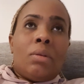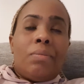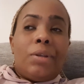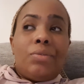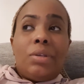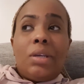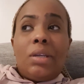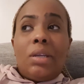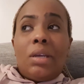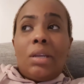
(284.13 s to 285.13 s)
but we
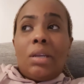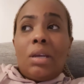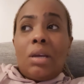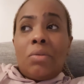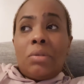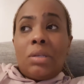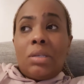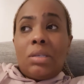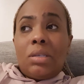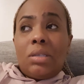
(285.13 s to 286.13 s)
had a house
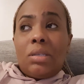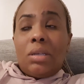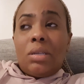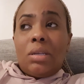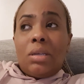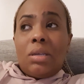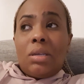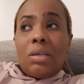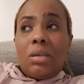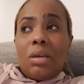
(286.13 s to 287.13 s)
assistant, a
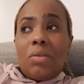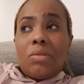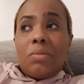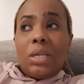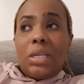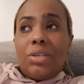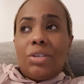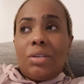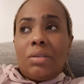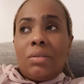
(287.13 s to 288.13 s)
house
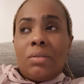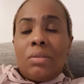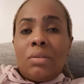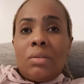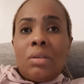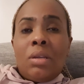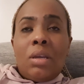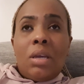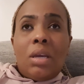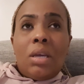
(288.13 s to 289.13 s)
manager,
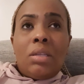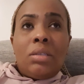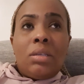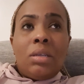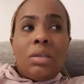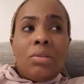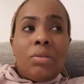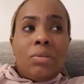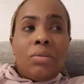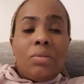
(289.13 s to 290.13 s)
and
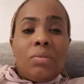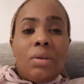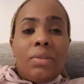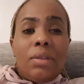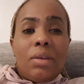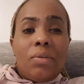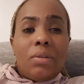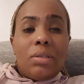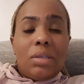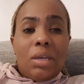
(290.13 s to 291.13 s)
one thing I will
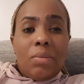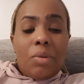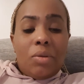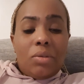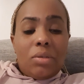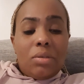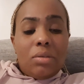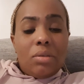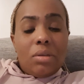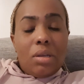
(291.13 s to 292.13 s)
say about
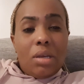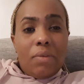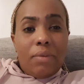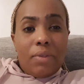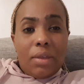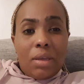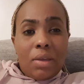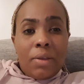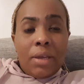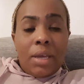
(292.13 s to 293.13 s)
everything
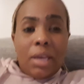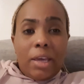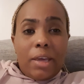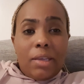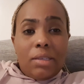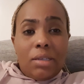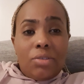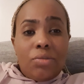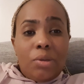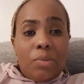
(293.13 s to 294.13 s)
is that
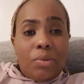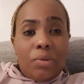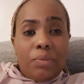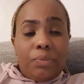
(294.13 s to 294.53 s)
you people,